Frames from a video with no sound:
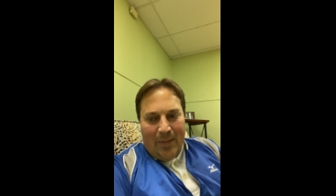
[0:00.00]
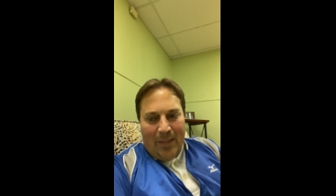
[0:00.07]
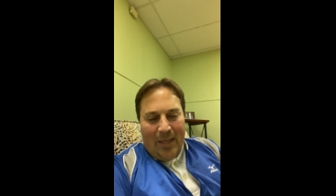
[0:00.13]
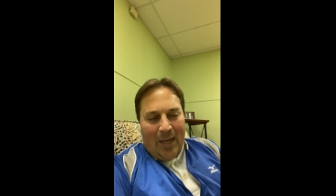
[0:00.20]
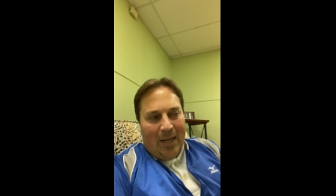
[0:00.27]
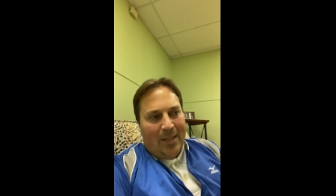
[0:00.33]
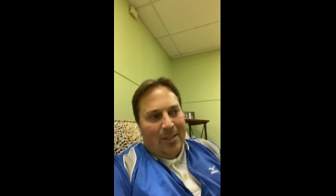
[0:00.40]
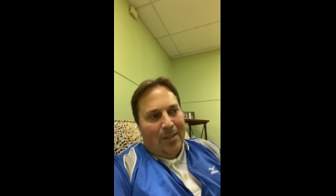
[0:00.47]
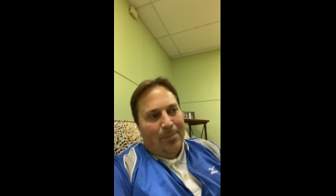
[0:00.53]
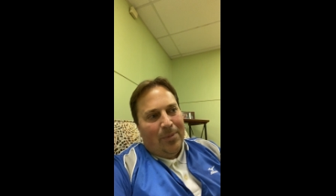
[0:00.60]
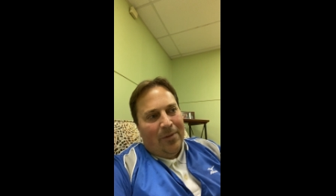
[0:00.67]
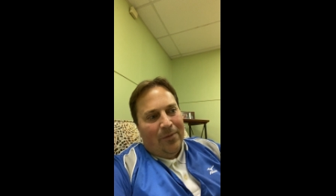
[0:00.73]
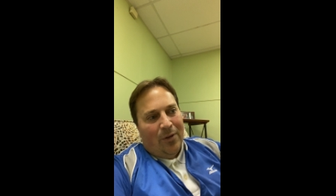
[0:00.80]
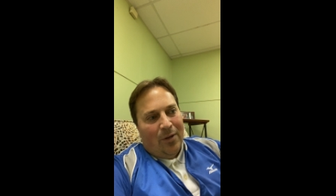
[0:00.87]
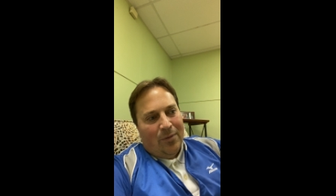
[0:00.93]
Gossip
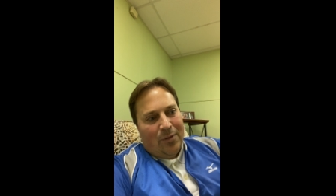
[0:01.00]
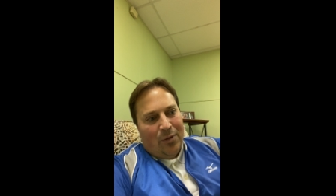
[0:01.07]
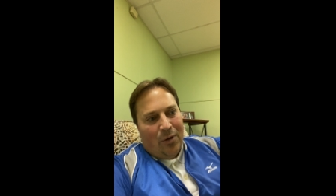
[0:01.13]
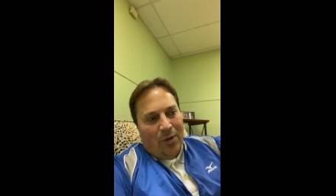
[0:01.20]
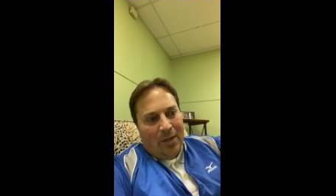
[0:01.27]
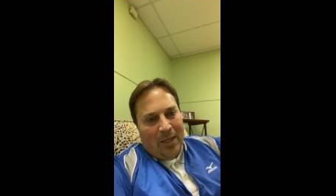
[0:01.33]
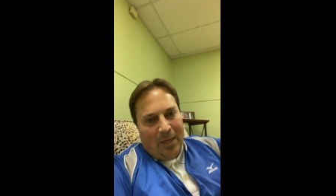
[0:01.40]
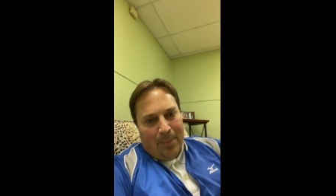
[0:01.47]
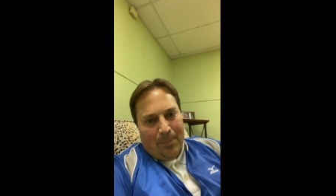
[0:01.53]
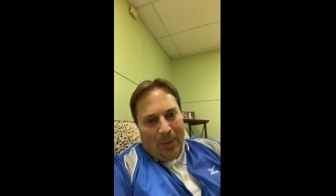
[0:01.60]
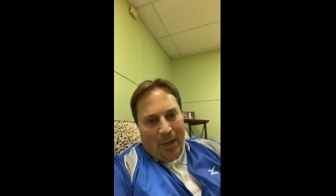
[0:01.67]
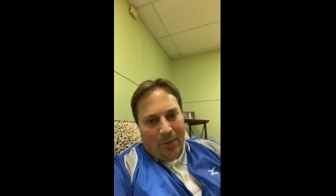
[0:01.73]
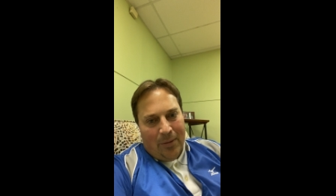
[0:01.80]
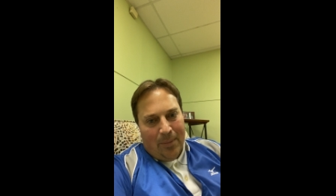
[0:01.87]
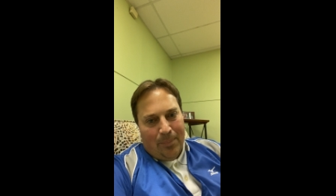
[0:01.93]
involves talking
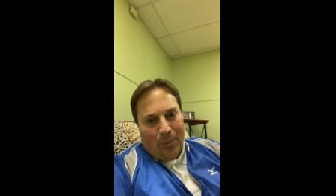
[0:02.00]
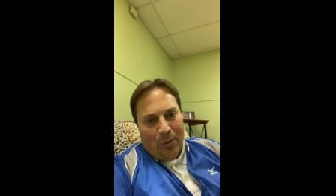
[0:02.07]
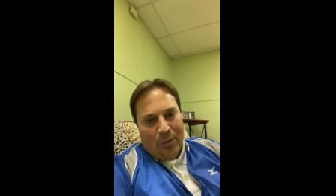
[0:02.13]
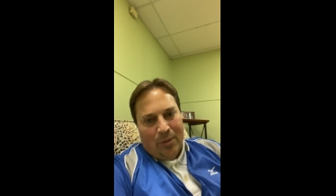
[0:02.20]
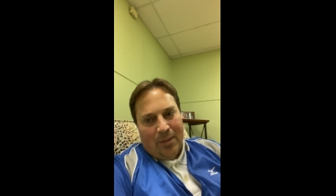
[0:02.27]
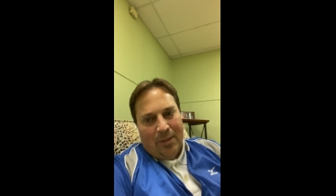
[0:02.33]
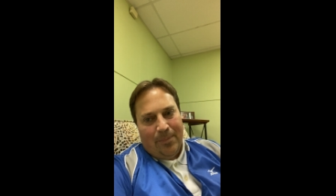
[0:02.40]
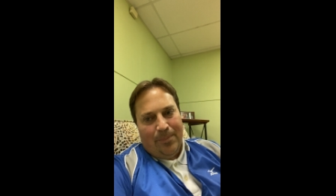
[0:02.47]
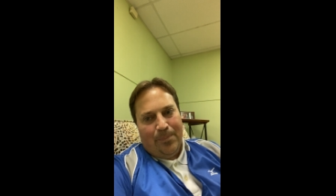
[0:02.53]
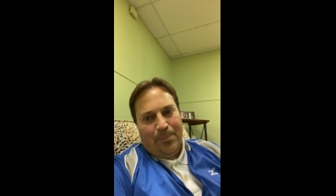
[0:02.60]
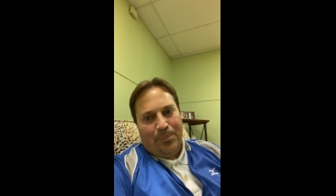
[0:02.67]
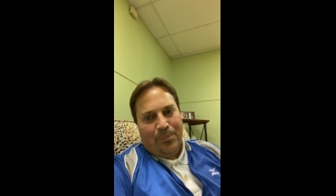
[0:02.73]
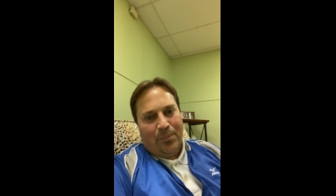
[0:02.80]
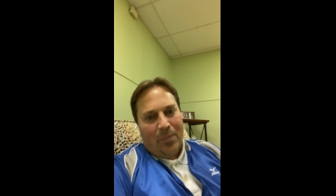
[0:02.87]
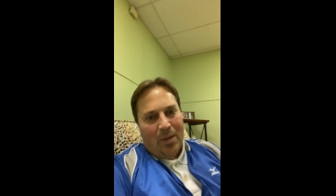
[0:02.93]
about the person,
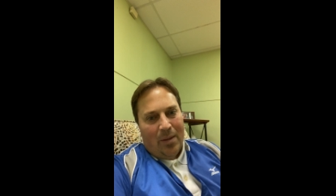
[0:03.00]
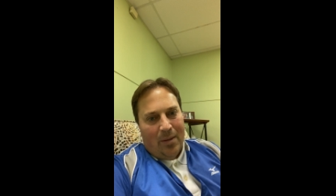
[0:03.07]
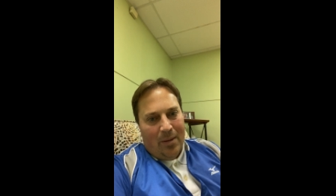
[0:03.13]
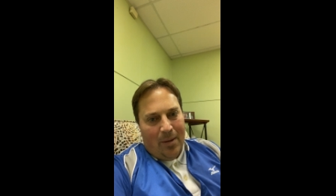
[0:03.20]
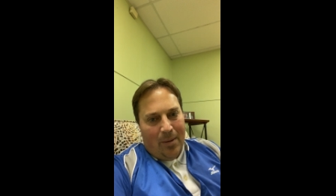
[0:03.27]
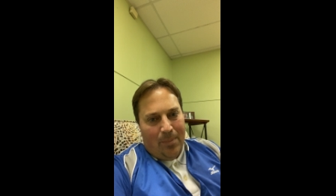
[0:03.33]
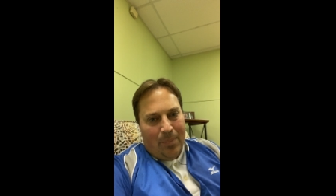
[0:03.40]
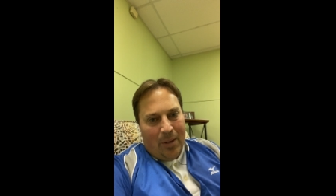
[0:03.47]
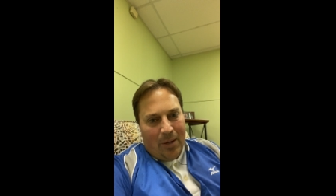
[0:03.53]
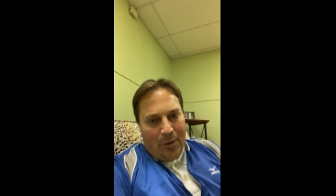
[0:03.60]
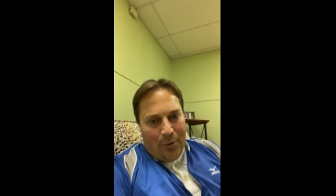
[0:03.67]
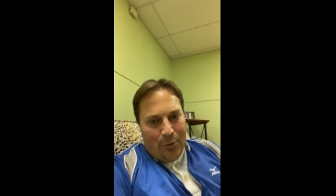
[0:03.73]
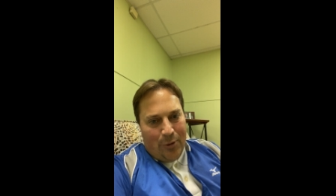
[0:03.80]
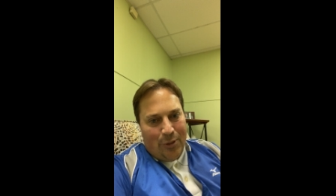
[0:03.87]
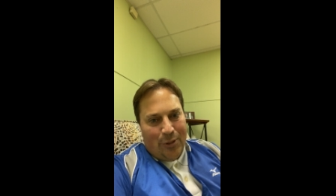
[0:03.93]
but a
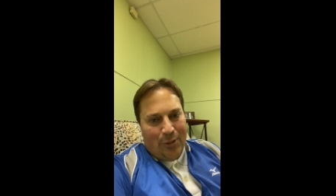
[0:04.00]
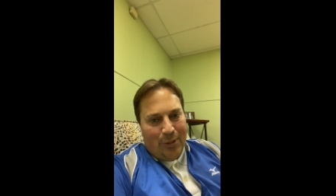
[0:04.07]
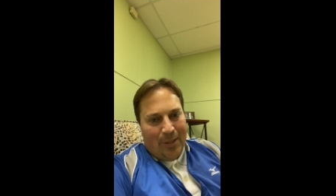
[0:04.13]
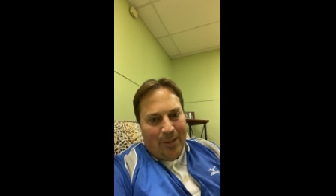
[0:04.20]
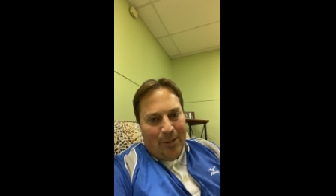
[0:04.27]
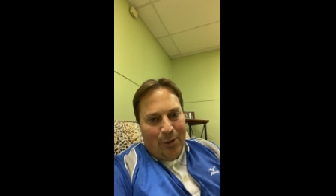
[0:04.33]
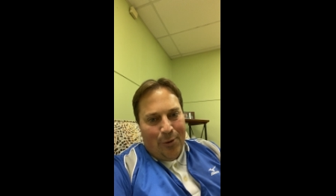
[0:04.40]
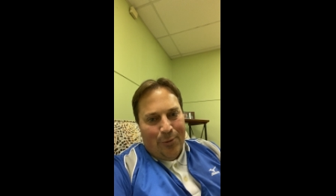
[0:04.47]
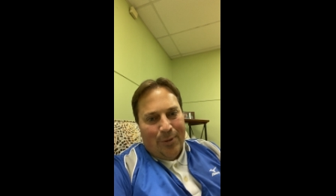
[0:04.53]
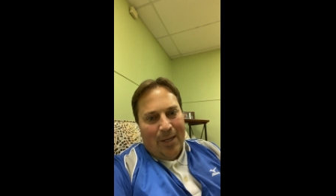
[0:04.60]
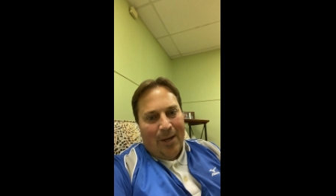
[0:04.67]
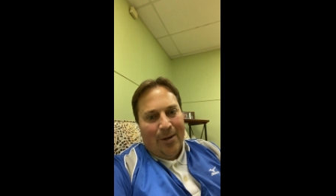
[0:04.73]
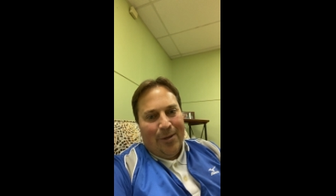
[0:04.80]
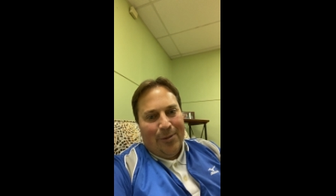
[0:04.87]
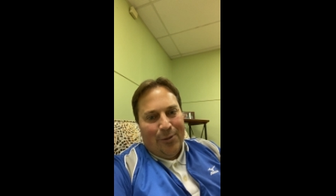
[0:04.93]
Christian knows
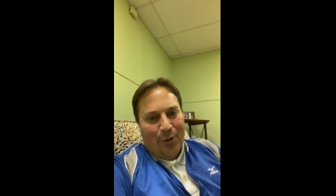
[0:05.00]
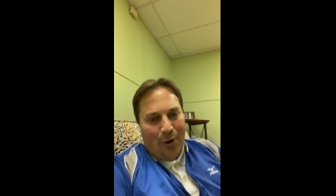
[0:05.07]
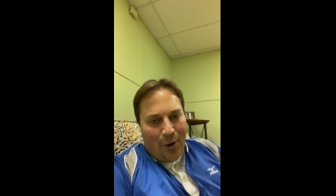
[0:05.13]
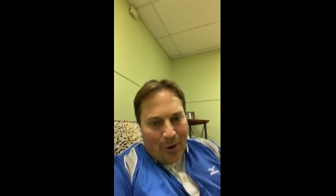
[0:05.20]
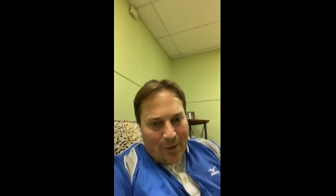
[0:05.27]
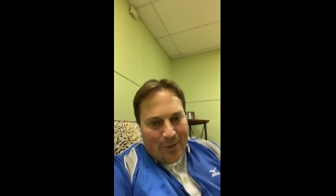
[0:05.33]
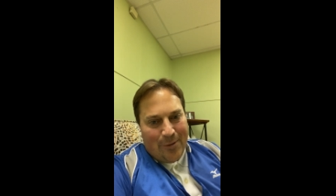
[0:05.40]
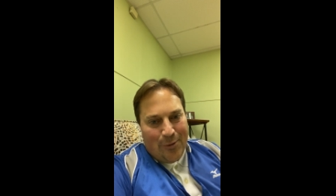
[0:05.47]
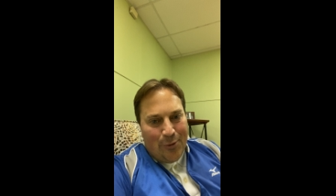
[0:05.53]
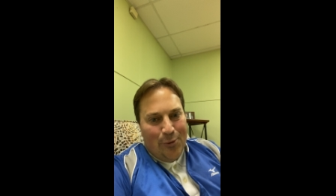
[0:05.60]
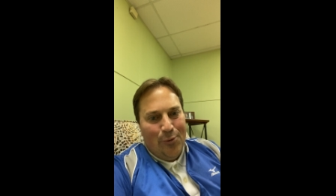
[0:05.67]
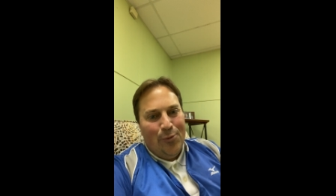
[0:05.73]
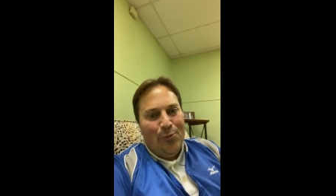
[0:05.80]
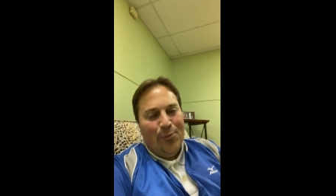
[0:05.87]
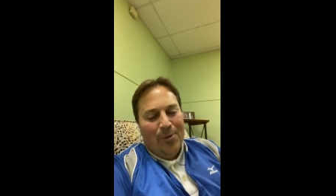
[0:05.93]
how to talk
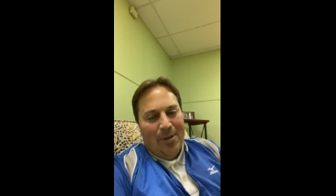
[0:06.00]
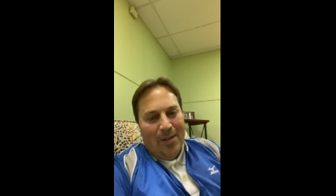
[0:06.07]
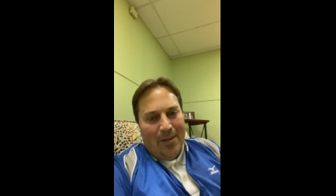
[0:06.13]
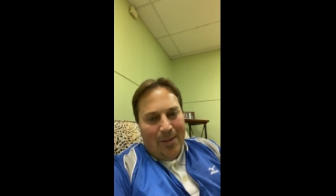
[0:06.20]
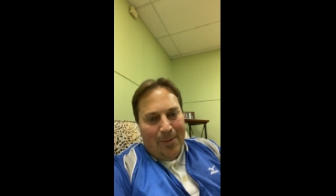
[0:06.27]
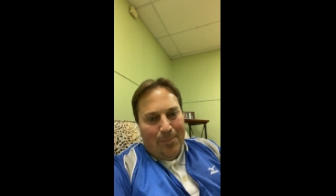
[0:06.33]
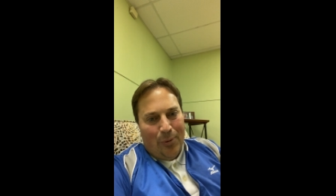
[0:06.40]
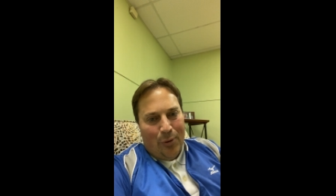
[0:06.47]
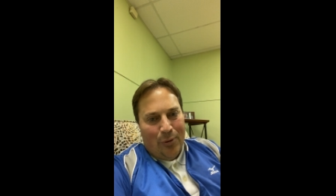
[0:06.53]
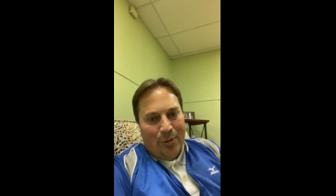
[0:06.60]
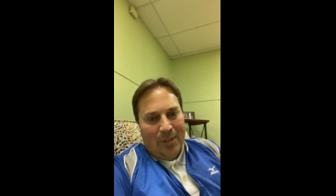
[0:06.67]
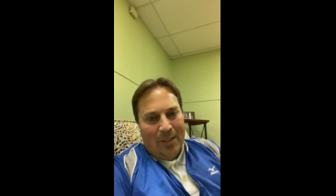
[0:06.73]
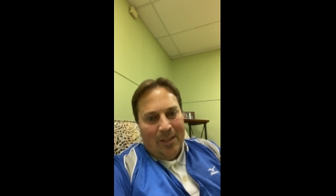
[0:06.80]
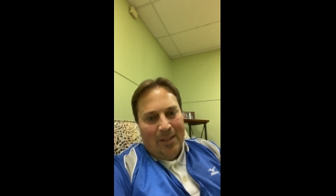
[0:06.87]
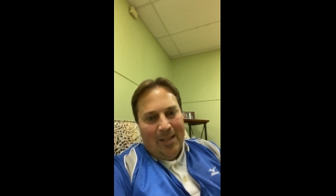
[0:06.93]
to the
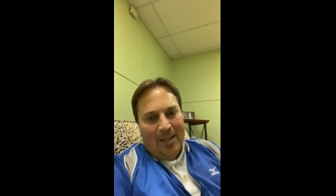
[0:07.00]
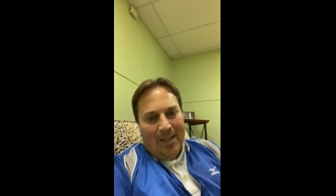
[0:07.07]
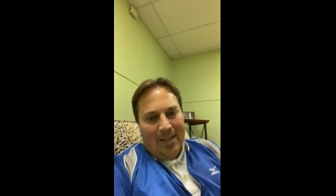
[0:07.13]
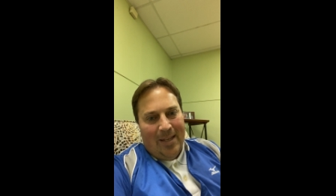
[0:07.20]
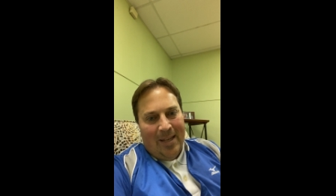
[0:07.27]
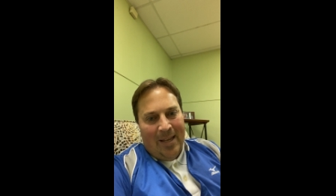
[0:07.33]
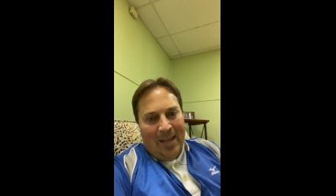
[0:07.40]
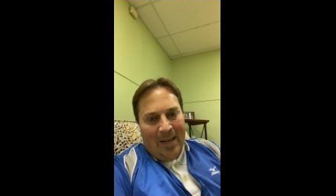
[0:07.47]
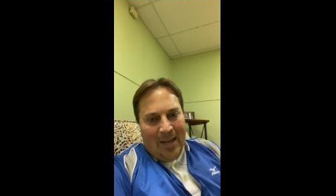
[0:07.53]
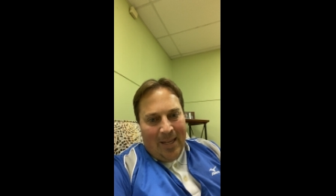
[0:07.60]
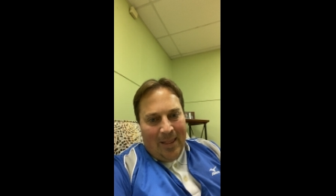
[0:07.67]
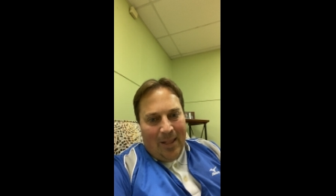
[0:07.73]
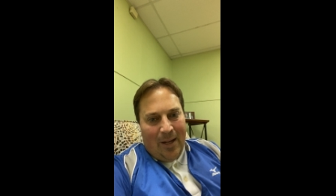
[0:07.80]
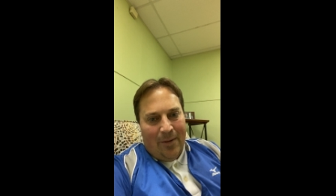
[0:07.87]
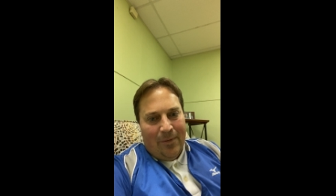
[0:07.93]
person in
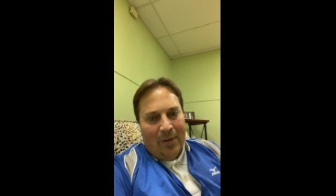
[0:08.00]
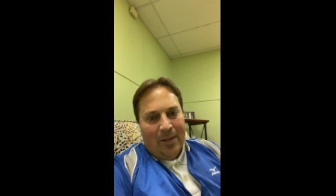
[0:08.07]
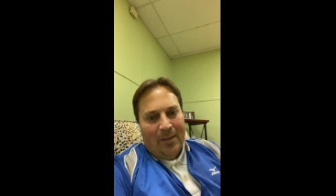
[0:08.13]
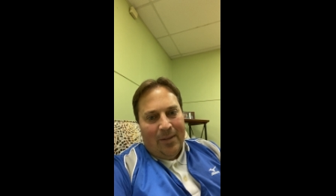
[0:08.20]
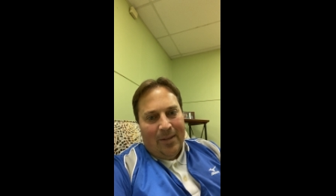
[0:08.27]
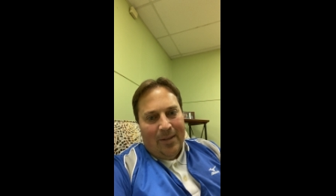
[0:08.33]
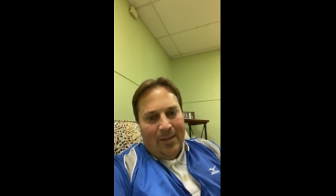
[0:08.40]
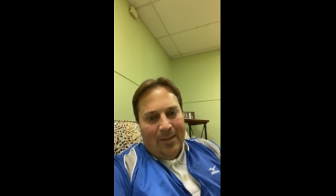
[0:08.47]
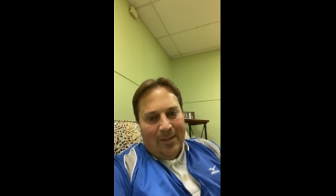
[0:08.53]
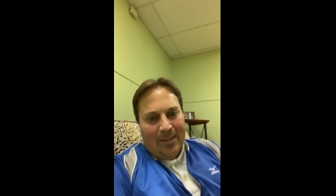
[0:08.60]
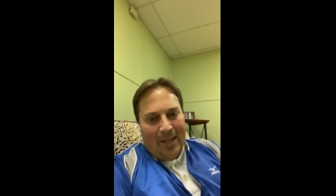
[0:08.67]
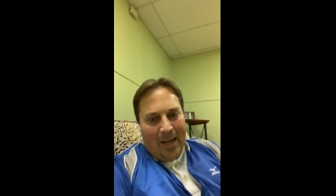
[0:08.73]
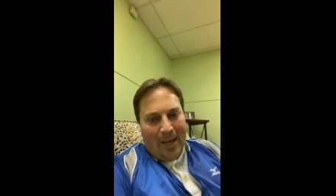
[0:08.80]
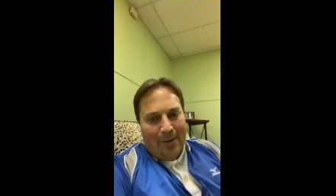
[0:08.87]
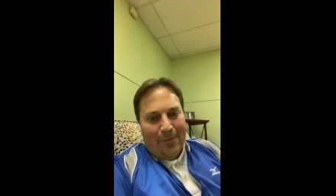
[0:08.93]
a loving,
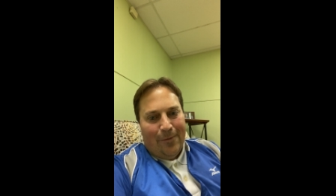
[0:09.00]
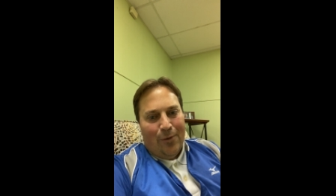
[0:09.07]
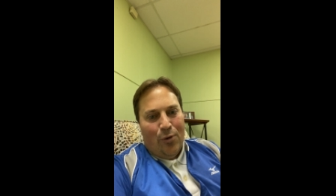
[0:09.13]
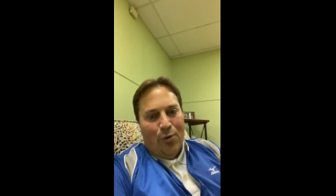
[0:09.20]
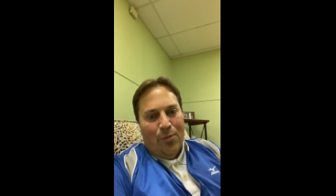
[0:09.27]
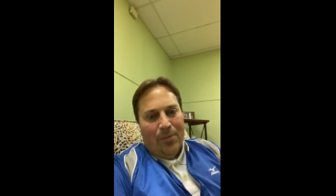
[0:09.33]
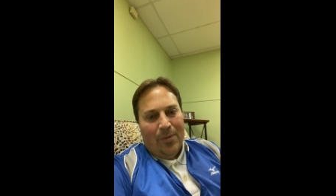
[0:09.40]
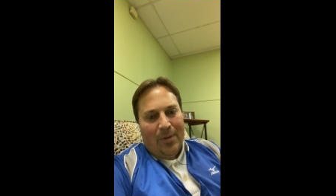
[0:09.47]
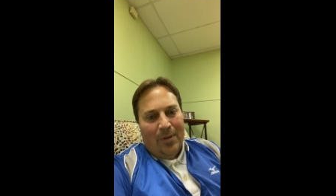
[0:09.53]
tactful,